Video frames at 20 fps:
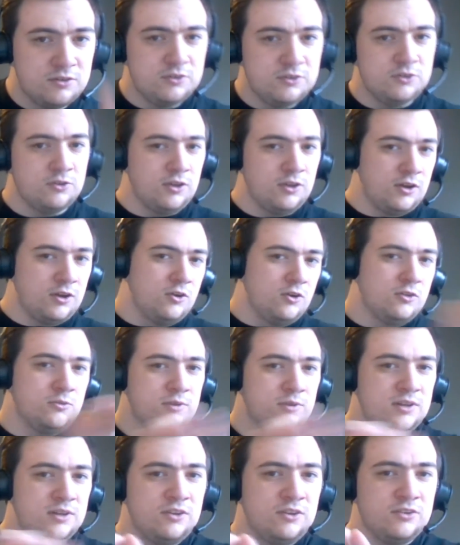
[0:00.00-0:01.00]
You're like all the
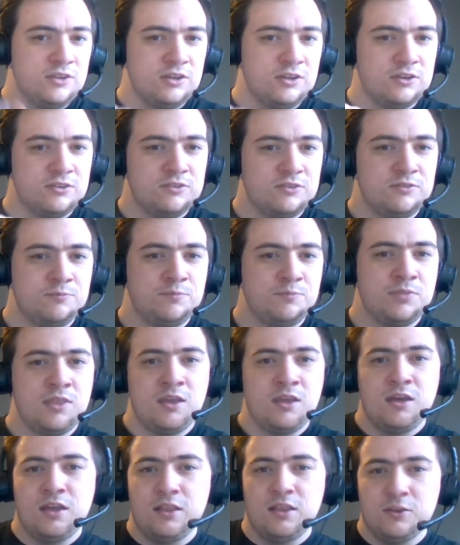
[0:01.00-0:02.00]
way down here.
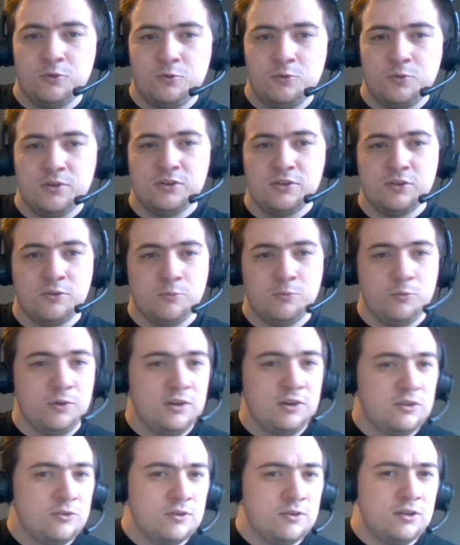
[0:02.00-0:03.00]
And
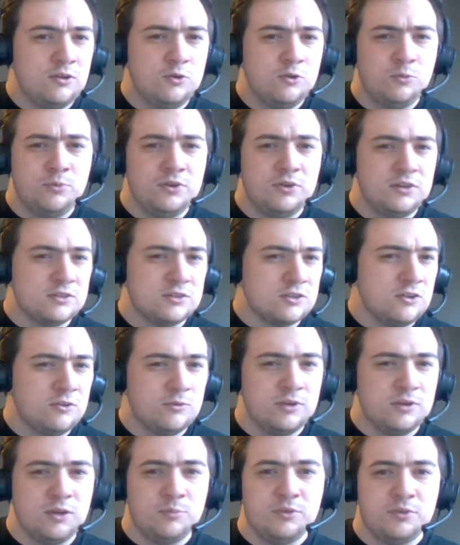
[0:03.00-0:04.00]
winning a Gwent Open is all
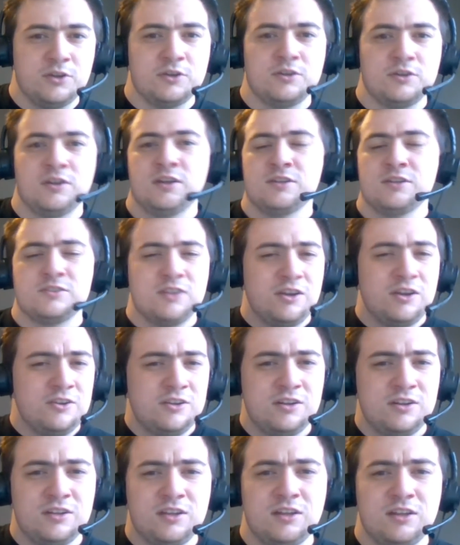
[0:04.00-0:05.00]
the way up here. So how are you
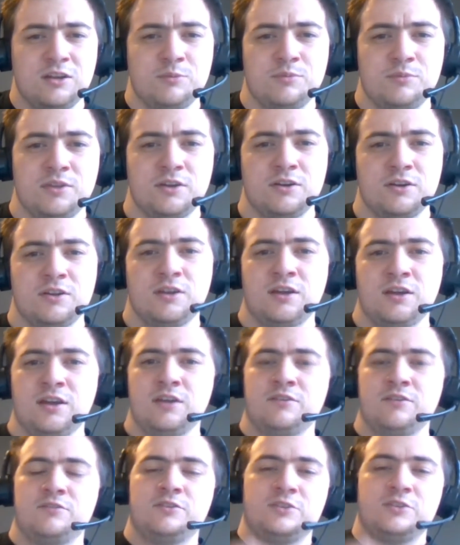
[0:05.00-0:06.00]
going to get up there?
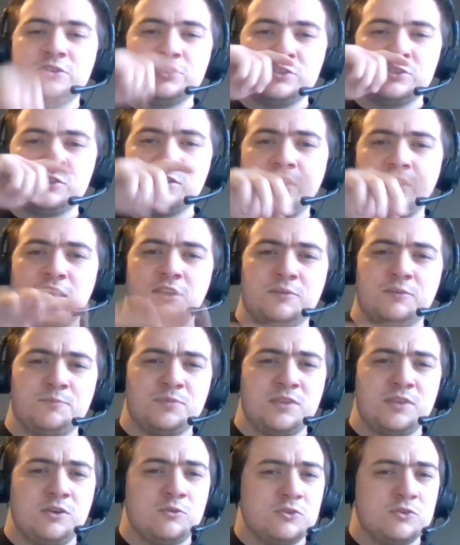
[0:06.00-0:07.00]
If you just like
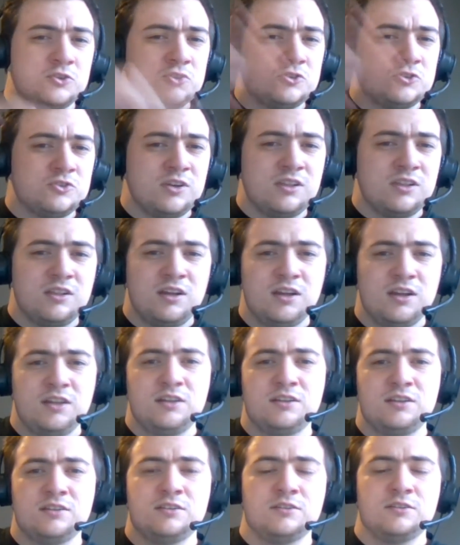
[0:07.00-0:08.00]
go in a straight
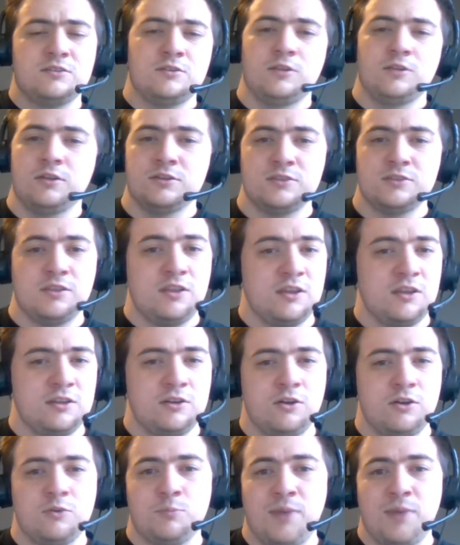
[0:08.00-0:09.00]
line, you're like
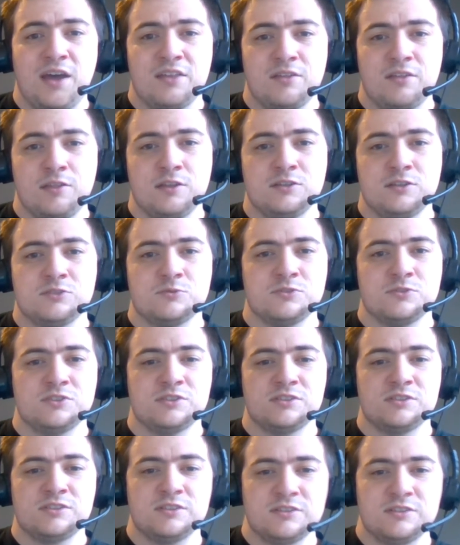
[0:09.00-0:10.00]
thinking, oh, path of least
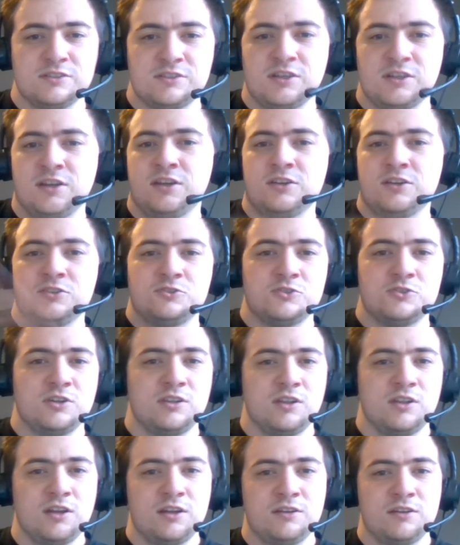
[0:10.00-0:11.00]
resistance, straight
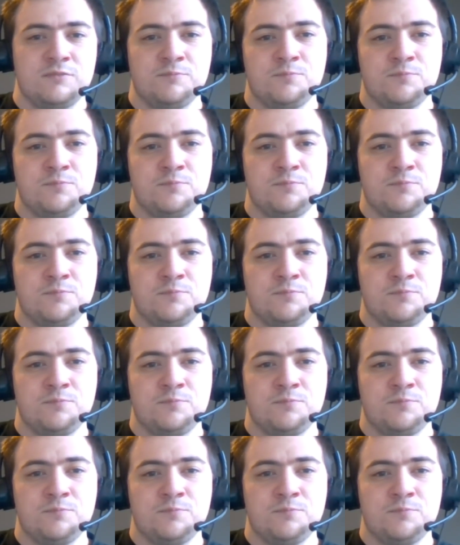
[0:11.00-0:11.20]
line.